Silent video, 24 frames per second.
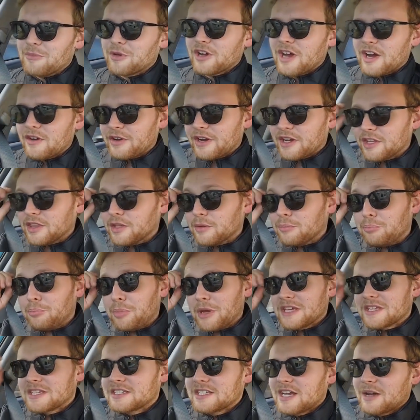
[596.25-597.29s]
But I reckon the
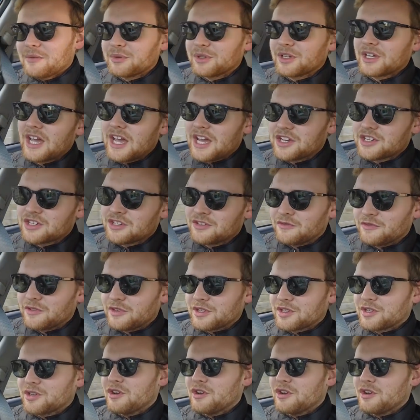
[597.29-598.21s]
best application for the